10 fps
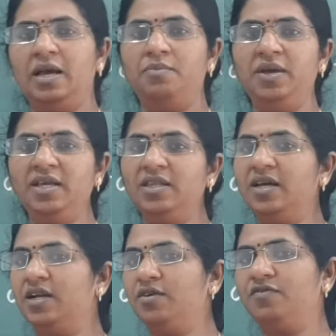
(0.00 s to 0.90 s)
being the
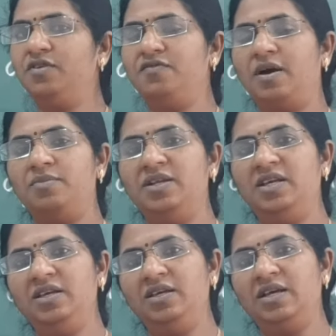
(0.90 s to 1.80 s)
head of the family,
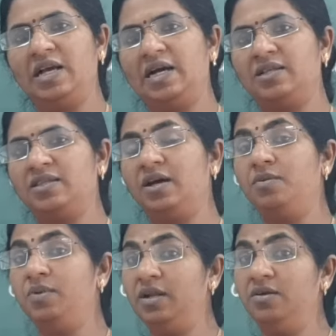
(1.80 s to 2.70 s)

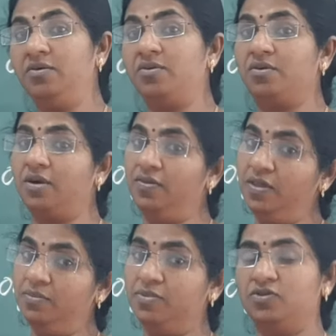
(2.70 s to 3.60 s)
Karta will run the
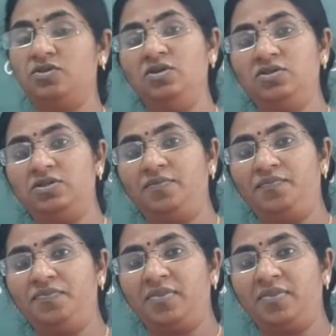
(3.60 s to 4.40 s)
business,